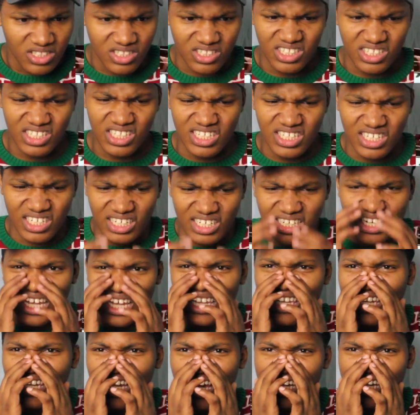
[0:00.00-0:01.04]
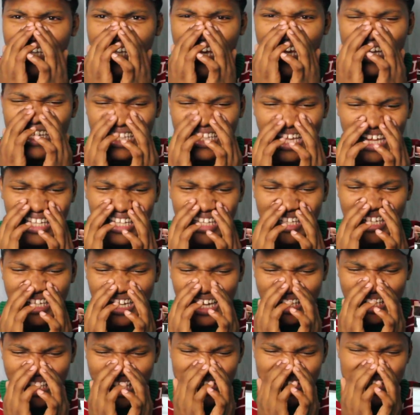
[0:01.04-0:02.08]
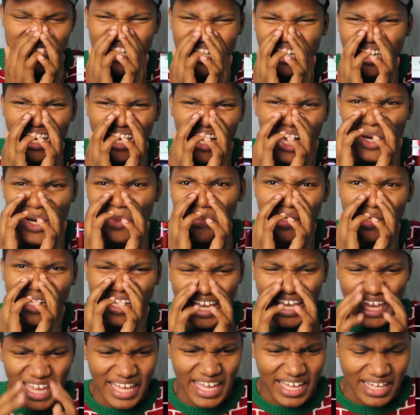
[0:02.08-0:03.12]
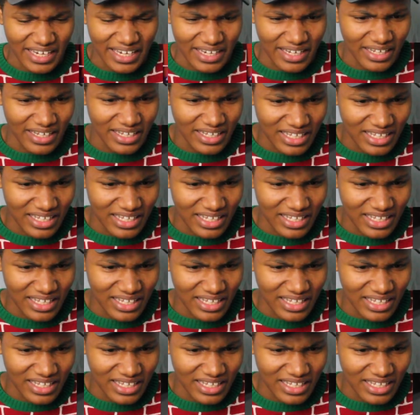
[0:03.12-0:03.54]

Ugh, that look like that's a little unplanned.